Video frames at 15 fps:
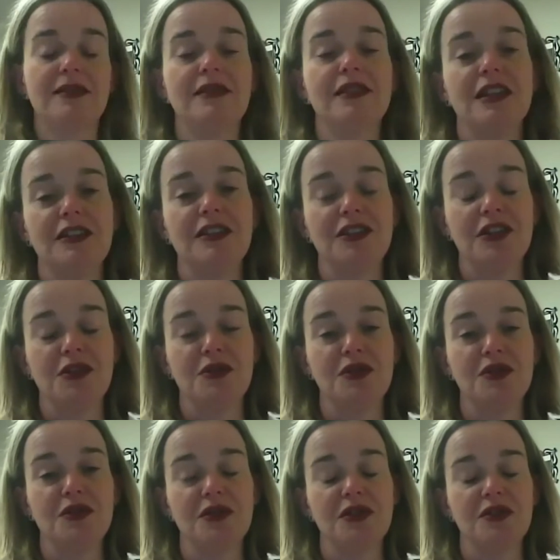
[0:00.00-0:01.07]
you know,
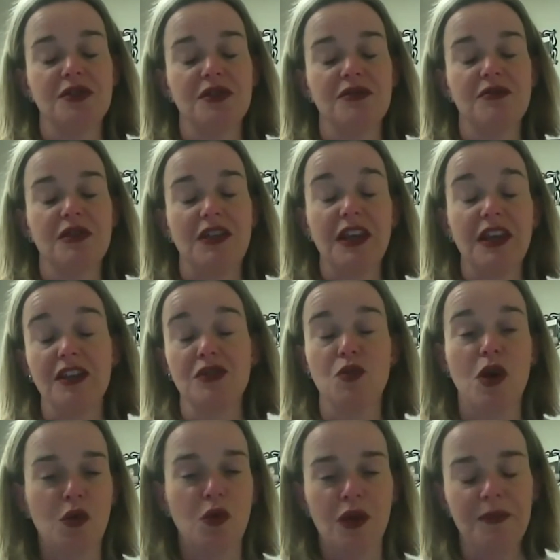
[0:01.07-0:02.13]
is, is, I think it's
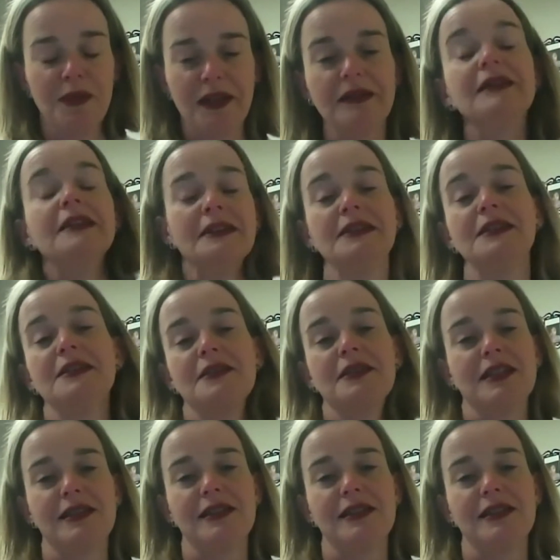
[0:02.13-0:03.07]
Walt Whitman. That's